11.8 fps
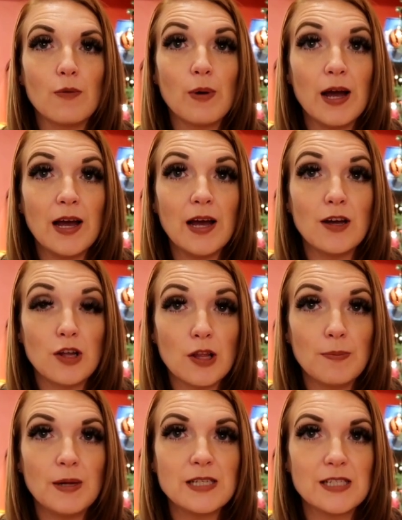Where
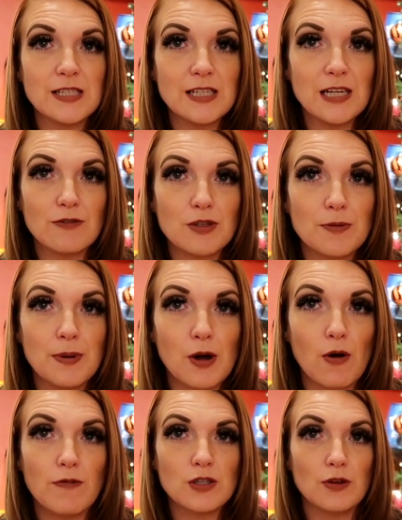another place that did have some
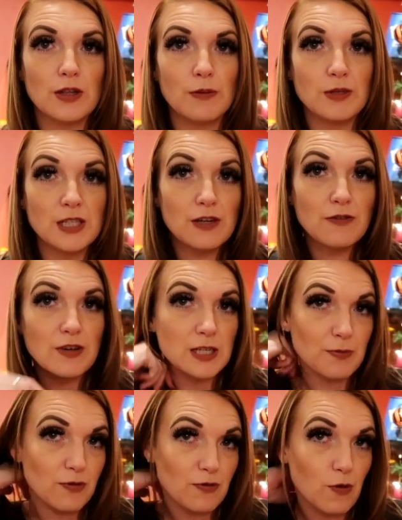big offers on that we did
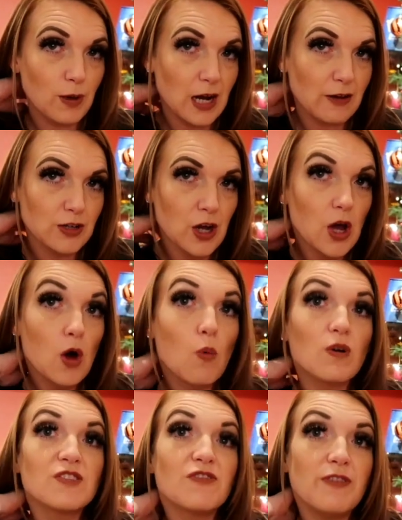visit before we left
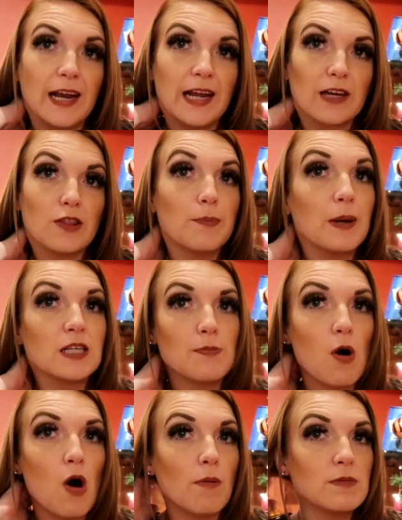was Fenwick, the big
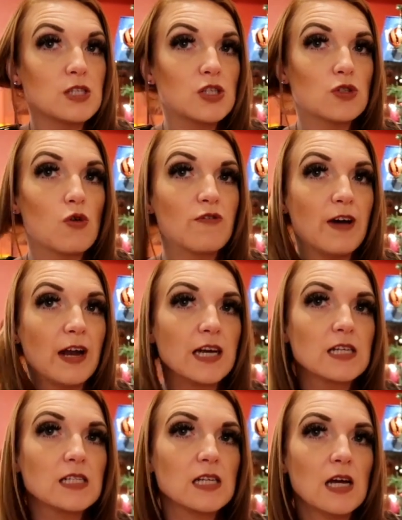department store,
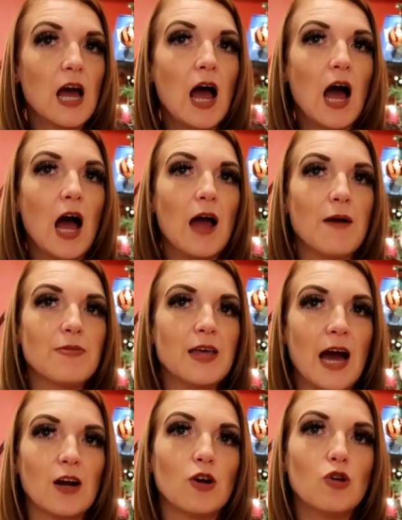Fenwick's. And
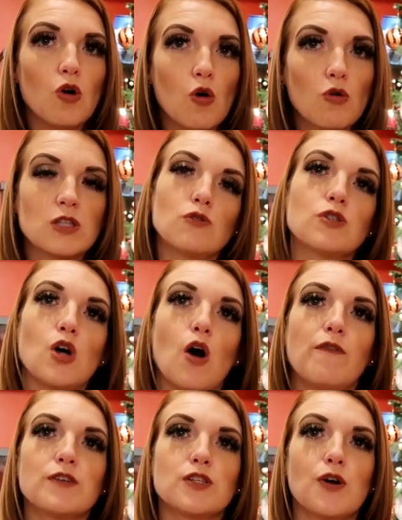they had loads and loads
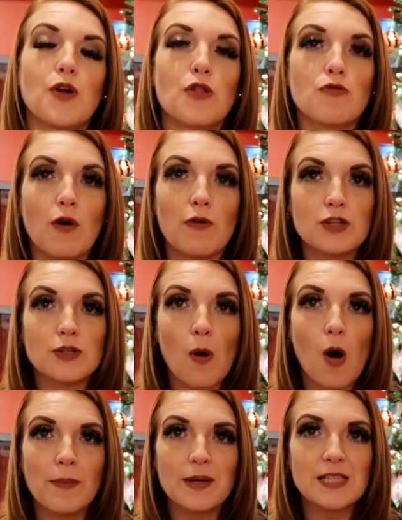of offers on throughout the
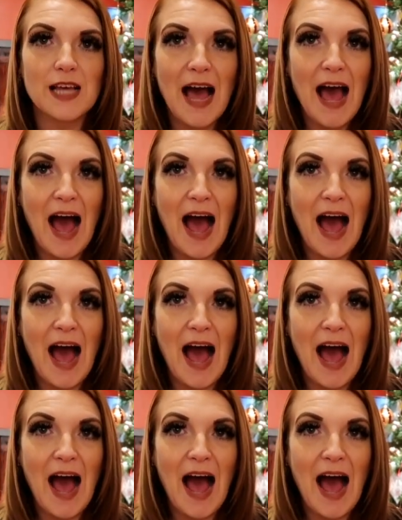departments.